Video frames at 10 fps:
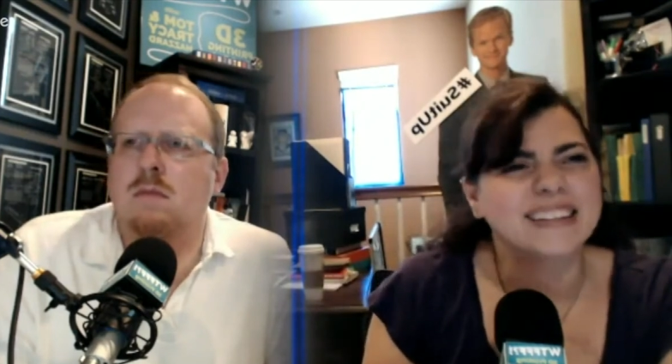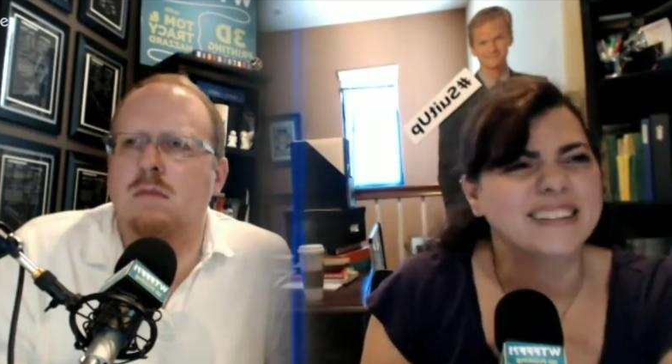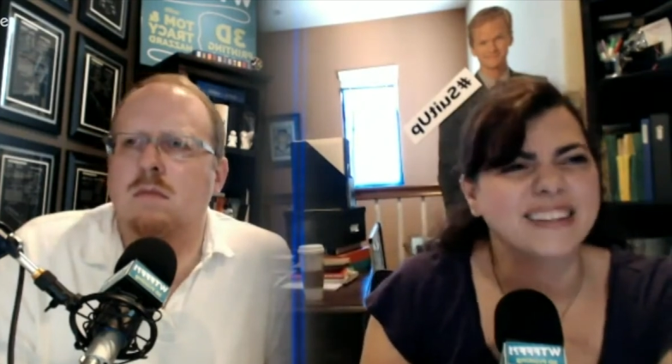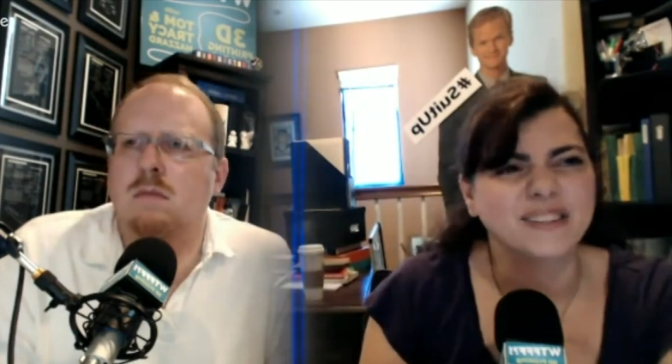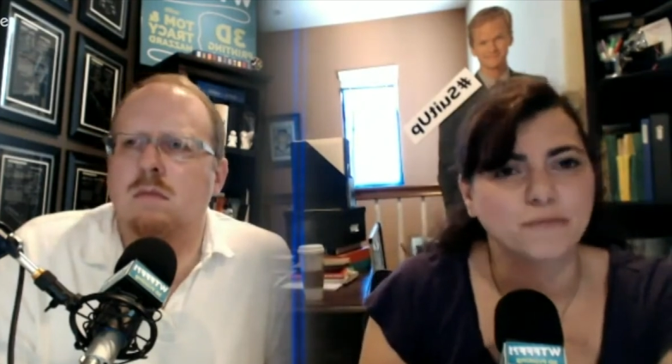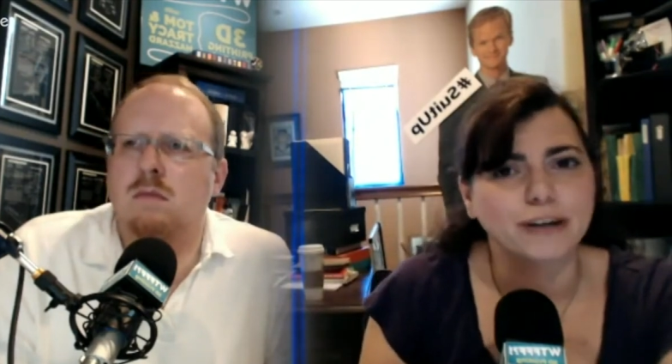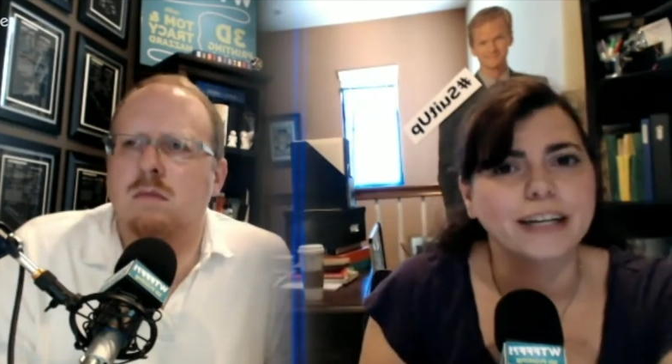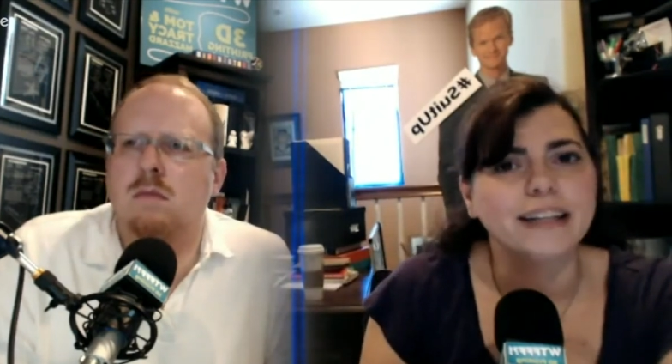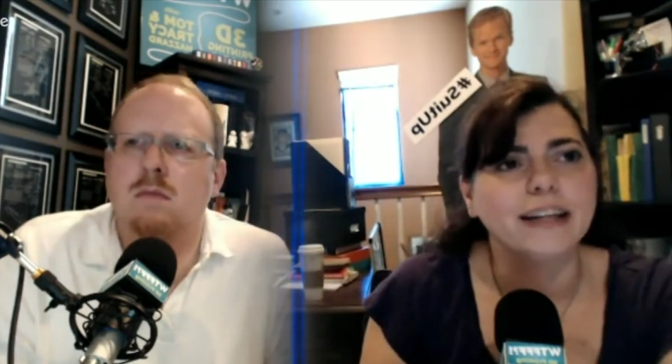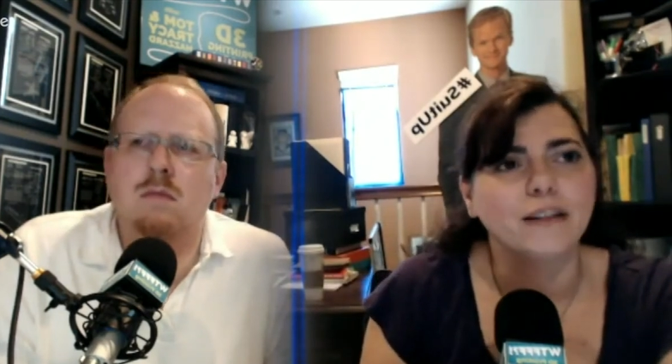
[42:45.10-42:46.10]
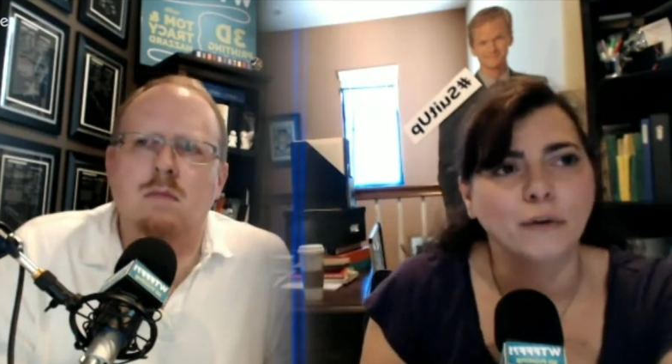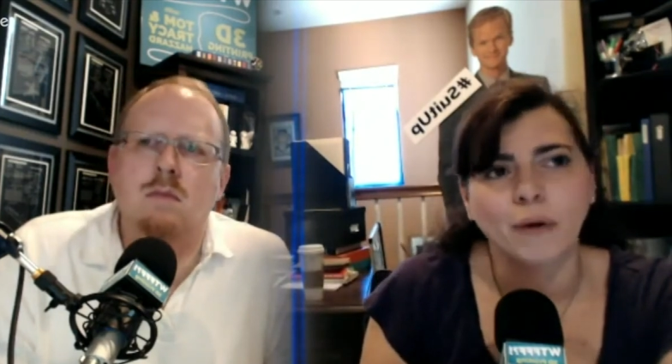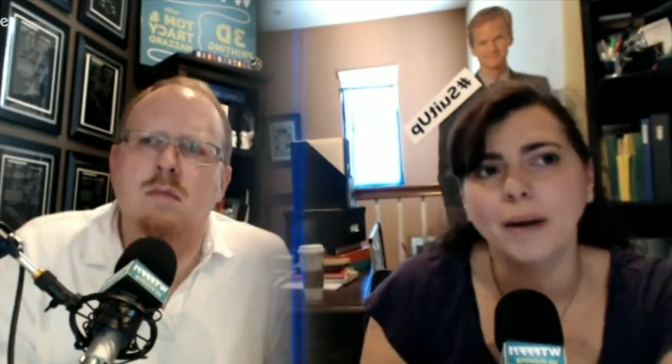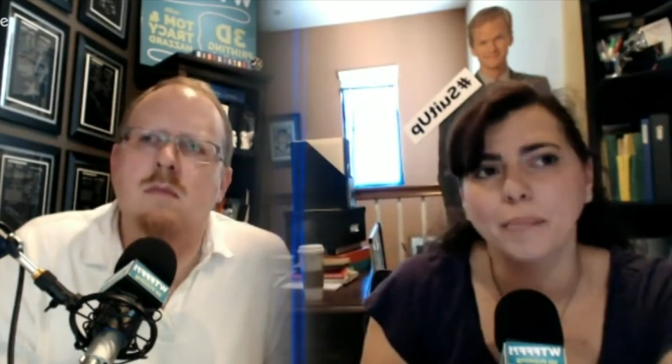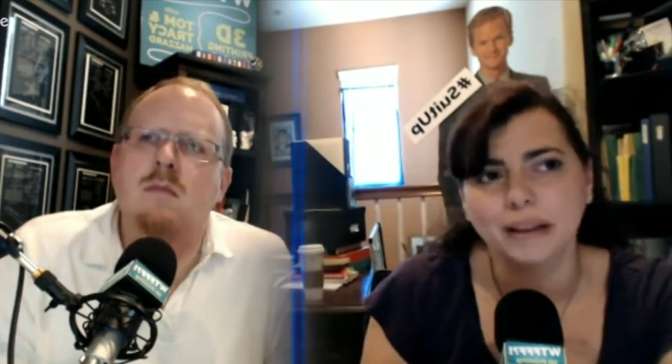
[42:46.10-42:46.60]
Speaker 1: is this really the
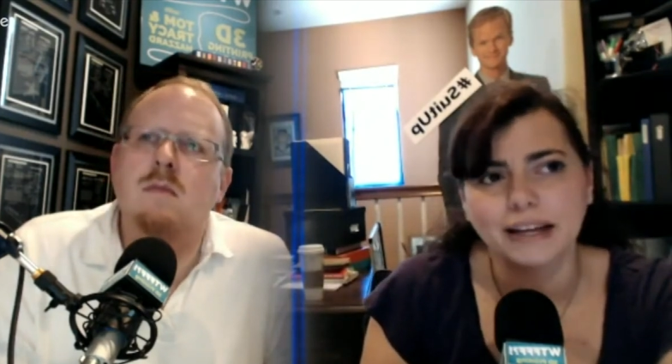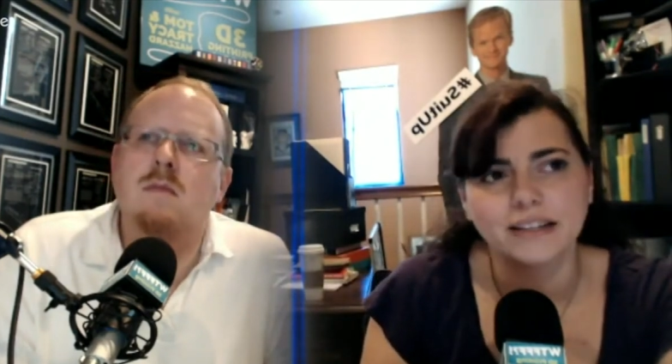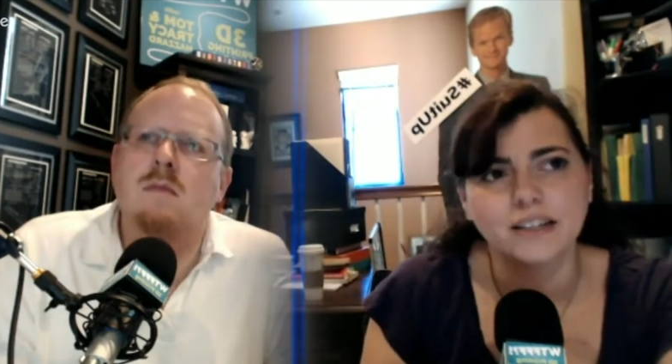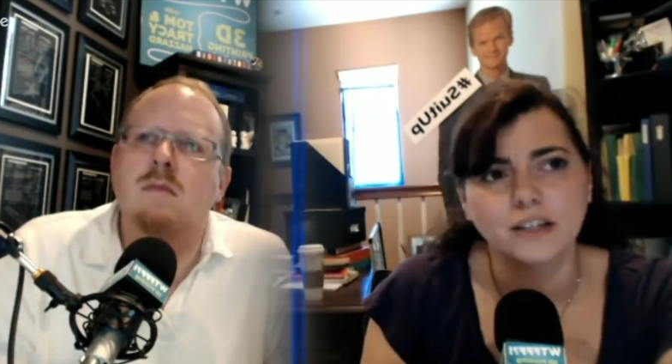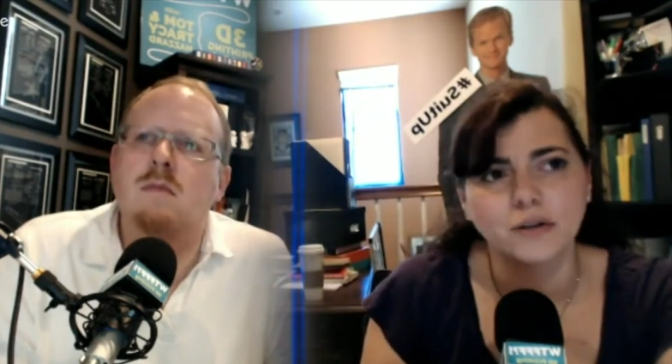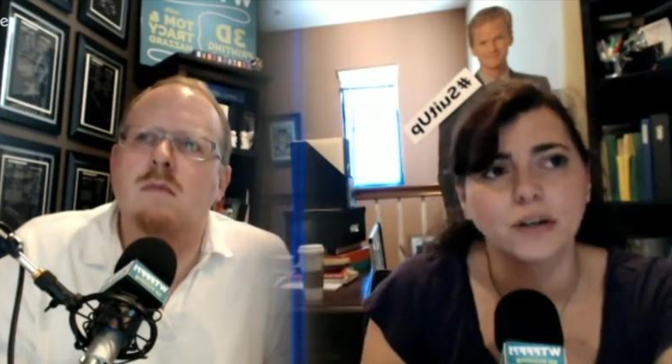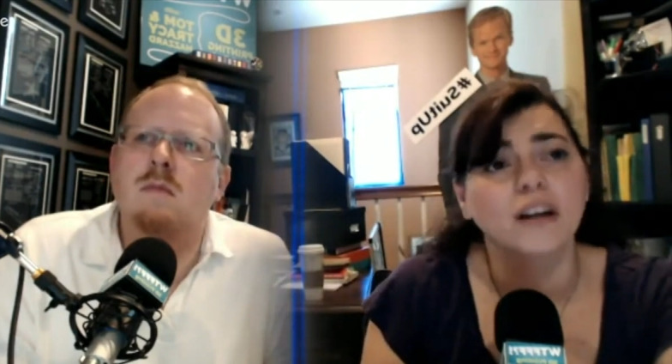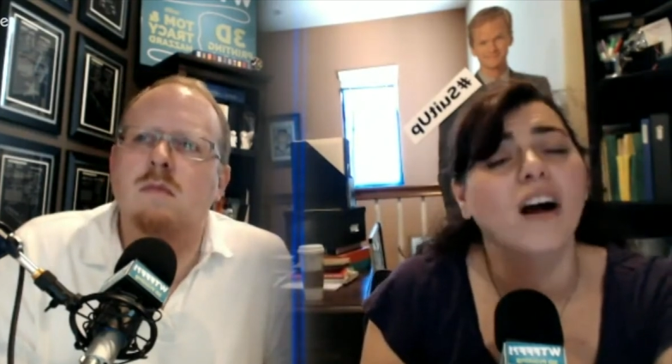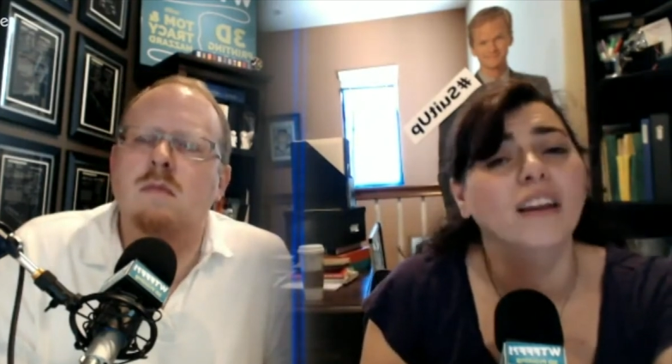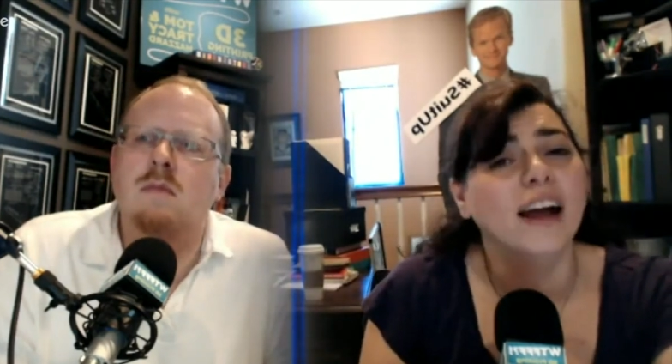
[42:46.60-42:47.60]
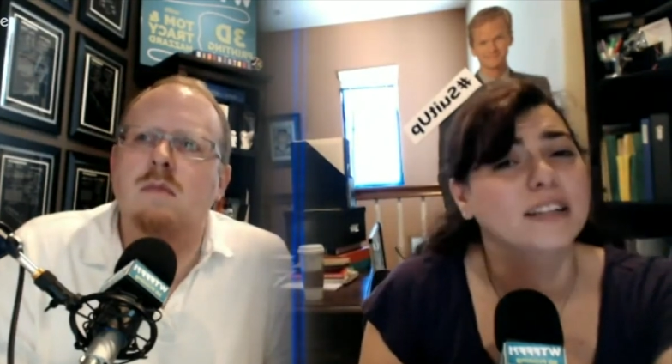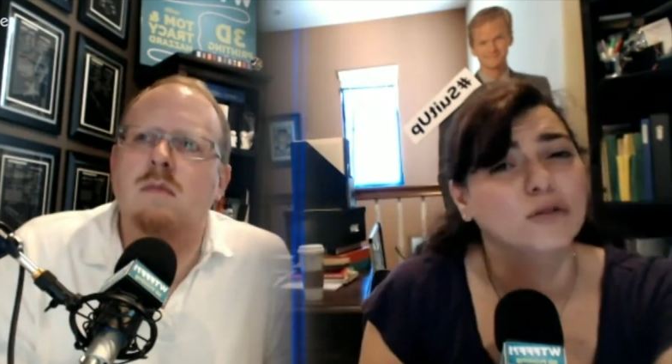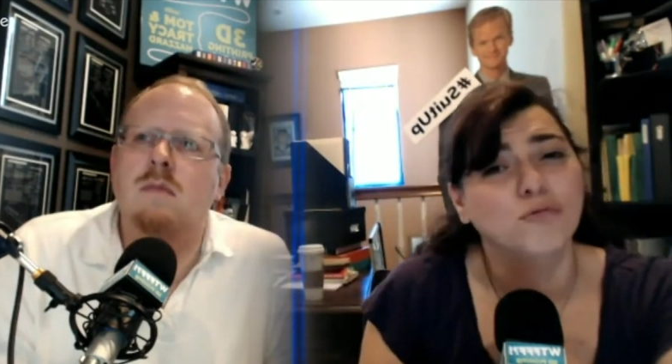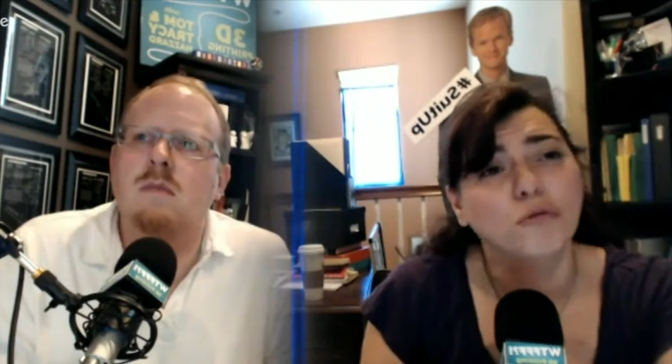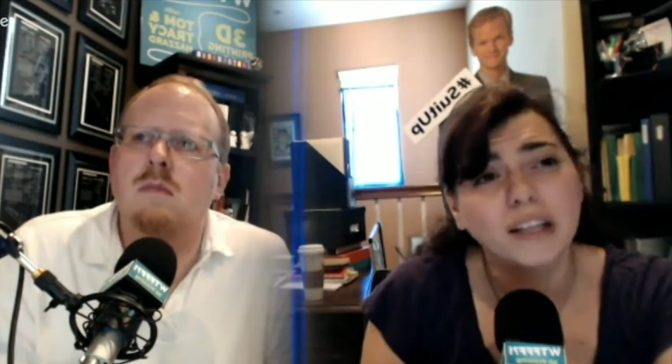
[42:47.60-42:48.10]
right place to do it?
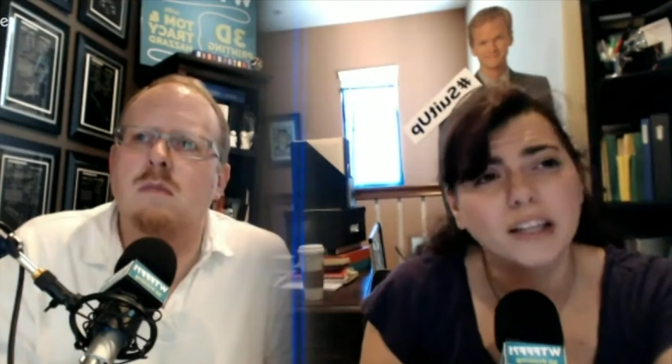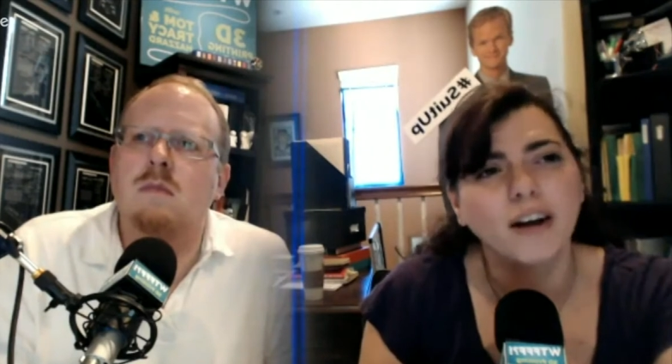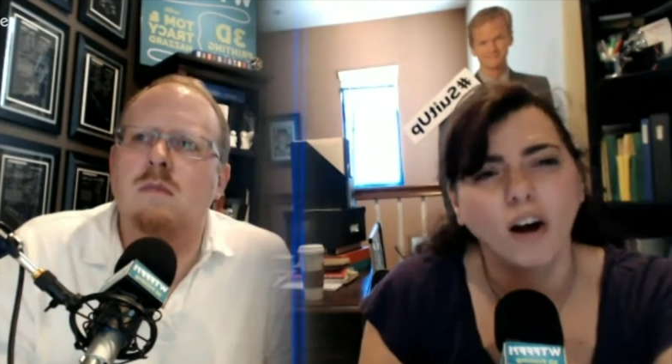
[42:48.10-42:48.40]
Online's really